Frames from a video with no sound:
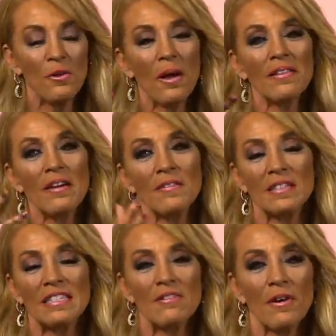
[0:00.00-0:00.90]
You know, I love
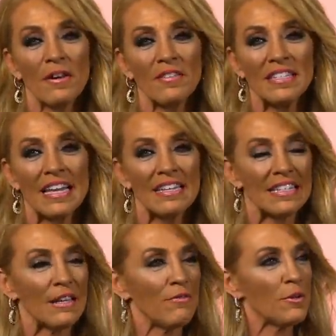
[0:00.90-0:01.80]
what Steve Harvey
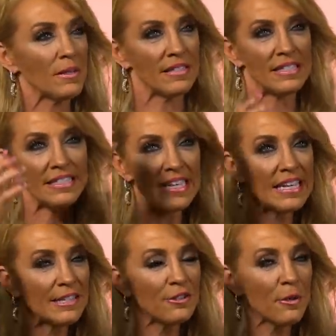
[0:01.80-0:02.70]
says. If you can
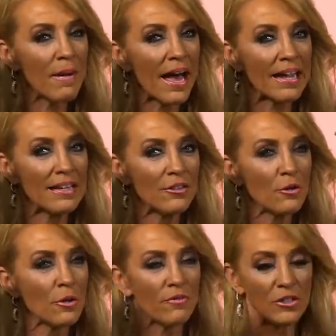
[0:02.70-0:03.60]
see it in your
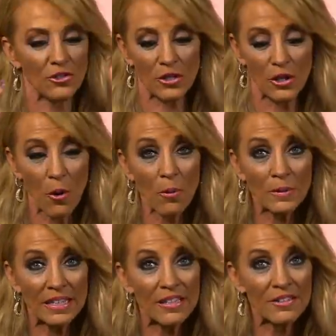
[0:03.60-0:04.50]
mind, you'll eventually
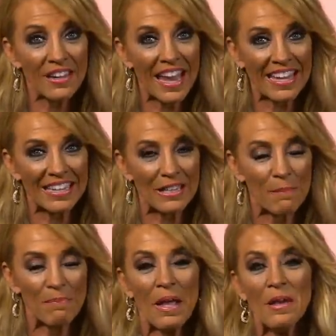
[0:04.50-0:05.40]
hold it in your hand.
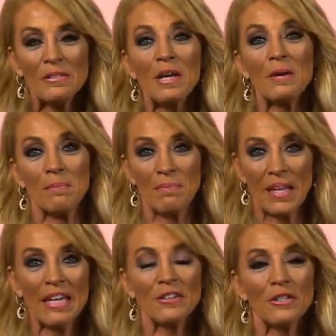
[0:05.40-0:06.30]
So
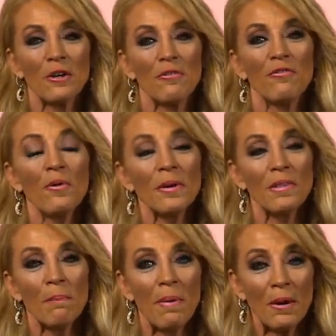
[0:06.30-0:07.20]
here's her
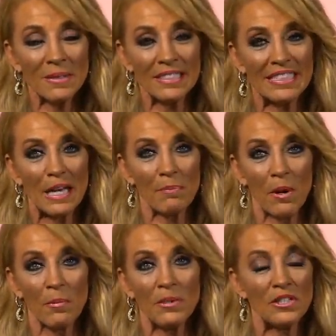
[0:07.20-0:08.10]
fourth bonus tip,
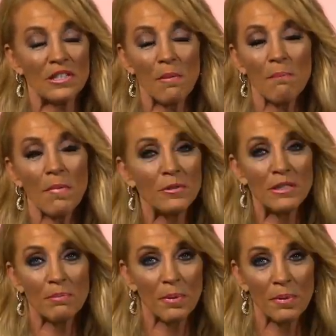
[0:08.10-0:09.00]
which is the
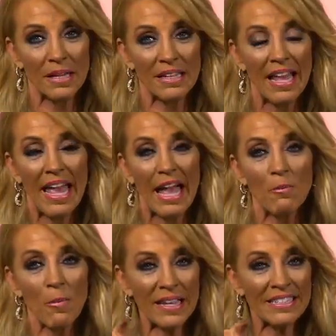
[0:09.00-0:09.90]
most important.
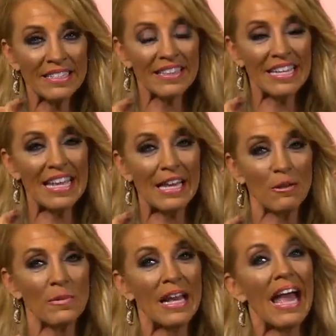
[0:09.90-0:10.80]
And wait until the
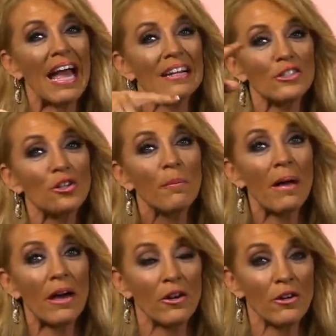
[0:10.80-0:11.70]
end when I ask her
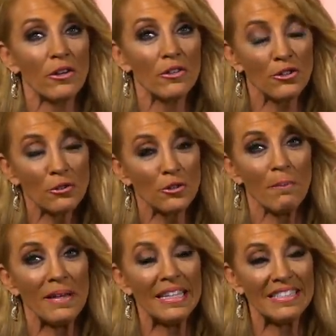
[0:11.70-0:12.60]
about her
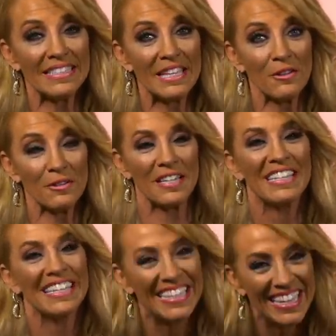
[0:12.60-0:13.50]
social media
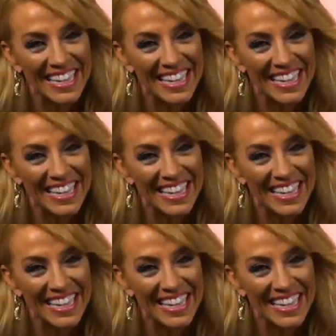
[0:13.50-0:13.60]
skills.